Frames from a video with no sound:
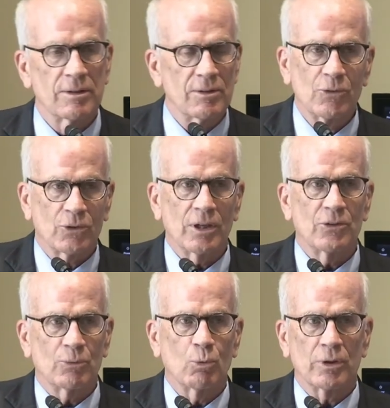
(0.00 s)
These
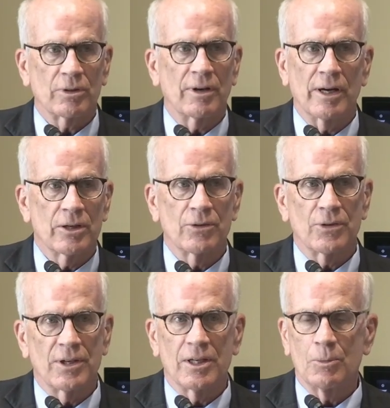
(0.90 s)
guys worked harder
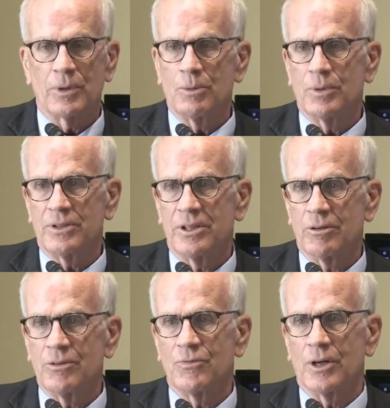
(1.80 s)
than anybody but
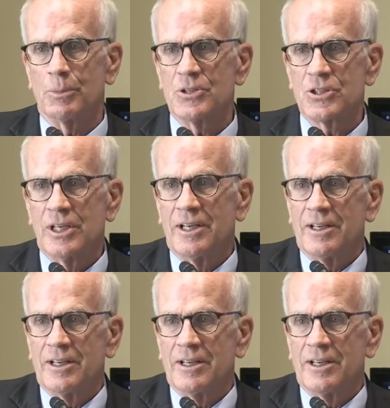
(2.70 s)
dairy farmers.